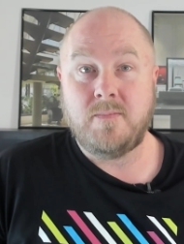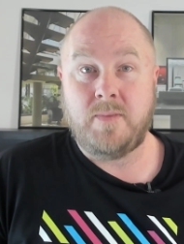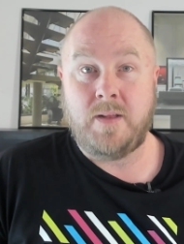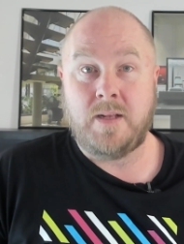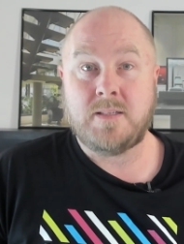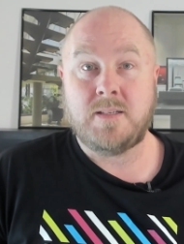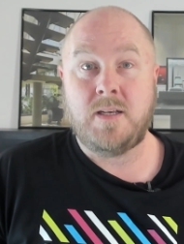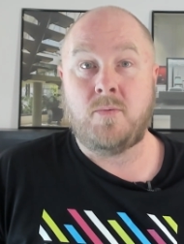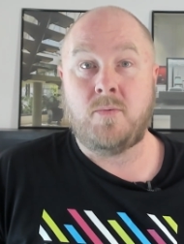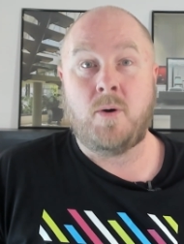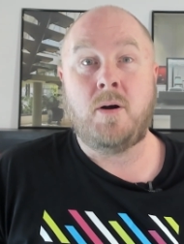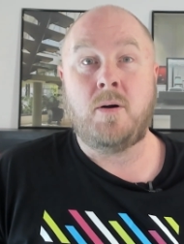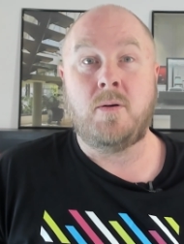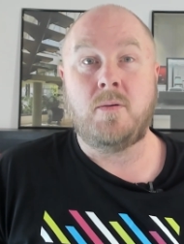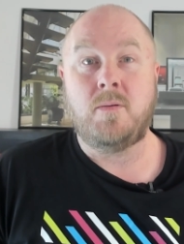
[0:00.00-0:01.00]
That's their
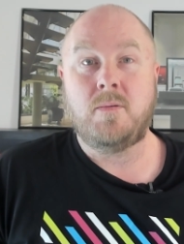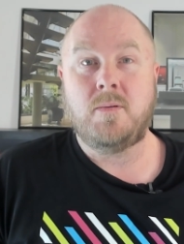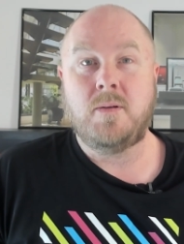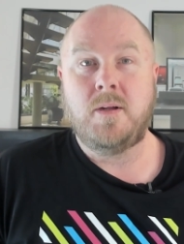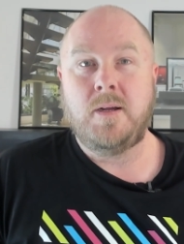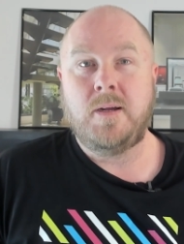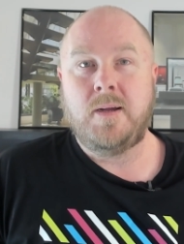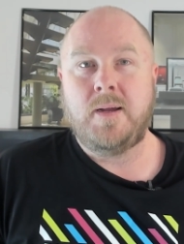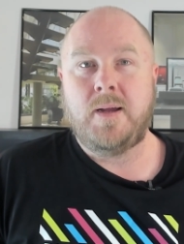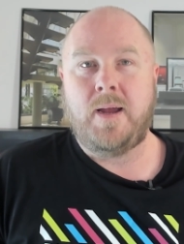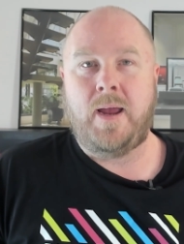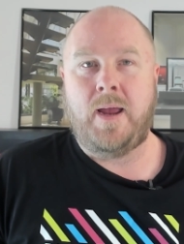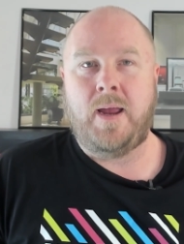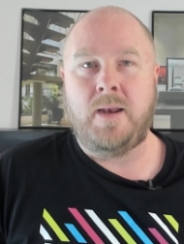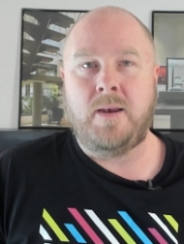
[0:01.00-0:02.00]
role.
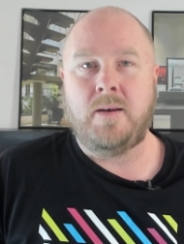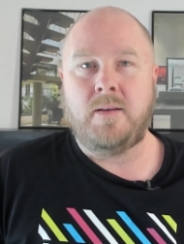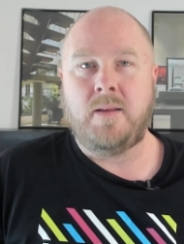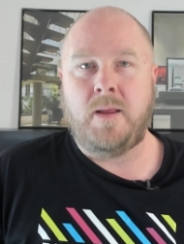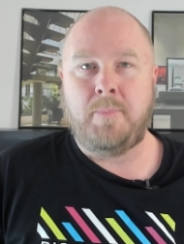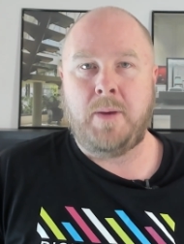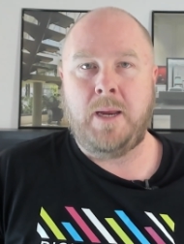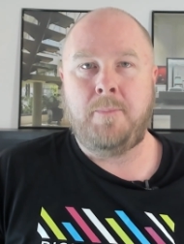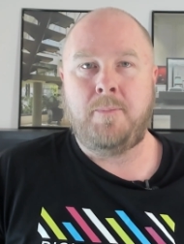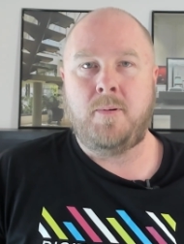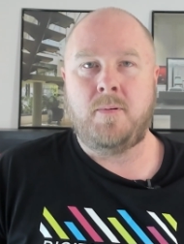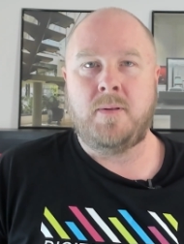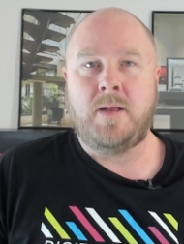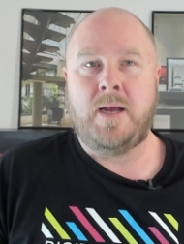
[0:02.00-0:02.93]
And the people